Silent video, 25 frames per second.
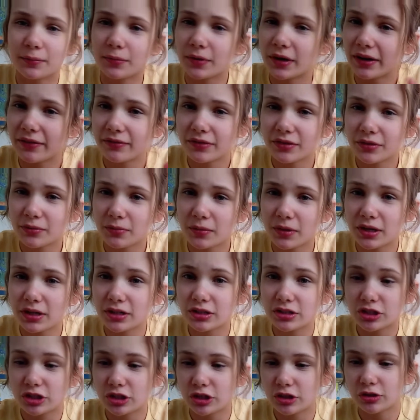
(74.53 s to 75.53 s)
whatever you want to
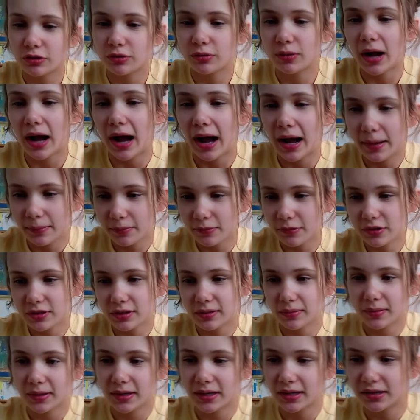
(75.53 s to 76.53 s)
do. I'm going
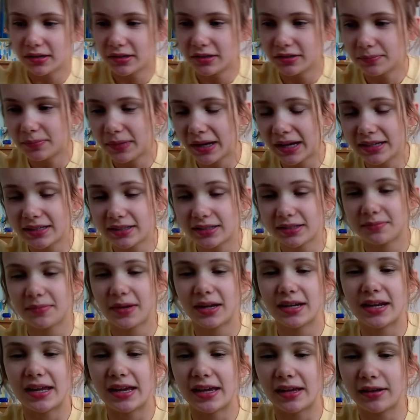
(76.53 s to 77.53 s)
to be painting
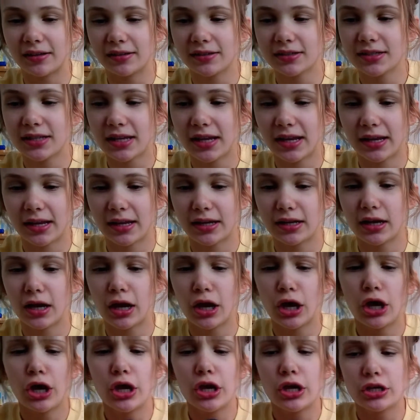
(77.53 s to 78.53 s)
my nails, and
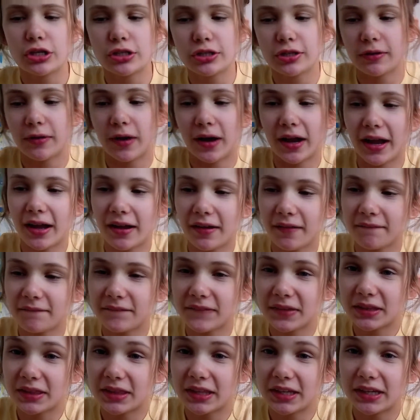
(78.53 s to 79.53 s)
so I
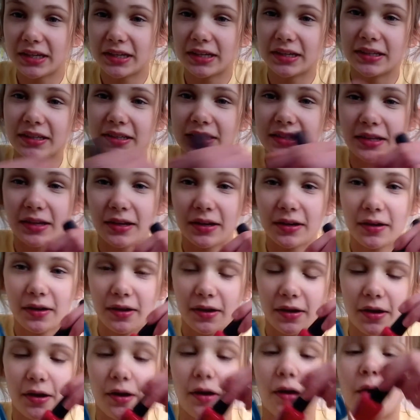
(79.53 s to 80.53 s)
have these
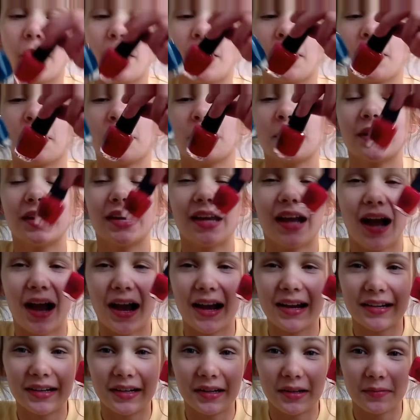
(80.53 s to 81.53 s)

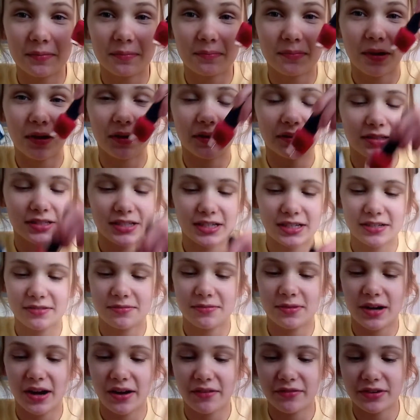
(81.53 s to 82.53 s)
OPI nail polishes or
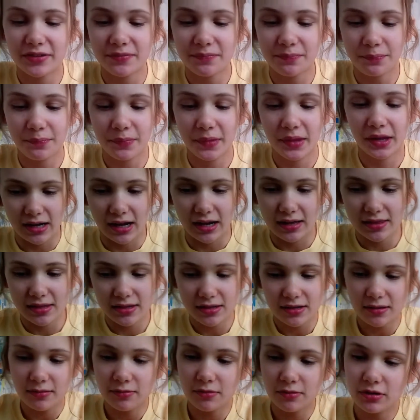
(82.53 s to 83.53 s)
whatever. I
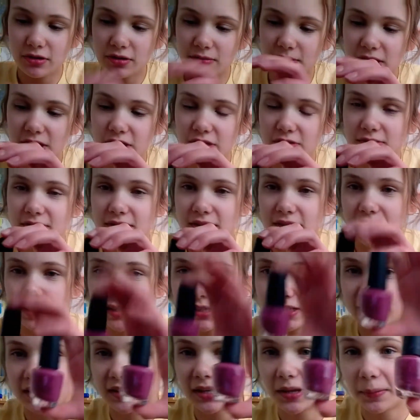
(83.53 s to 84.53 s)
think I'm going to be doing
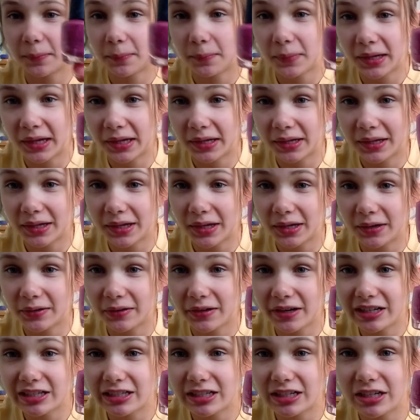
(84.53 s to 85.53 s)
this pink
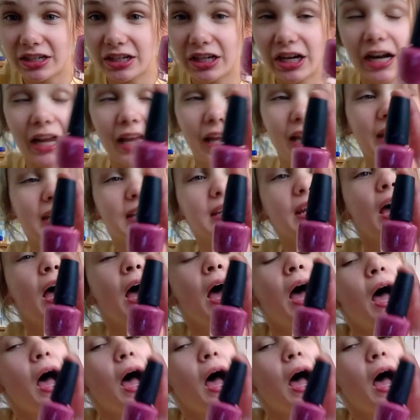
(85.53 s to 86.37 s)
color right here, and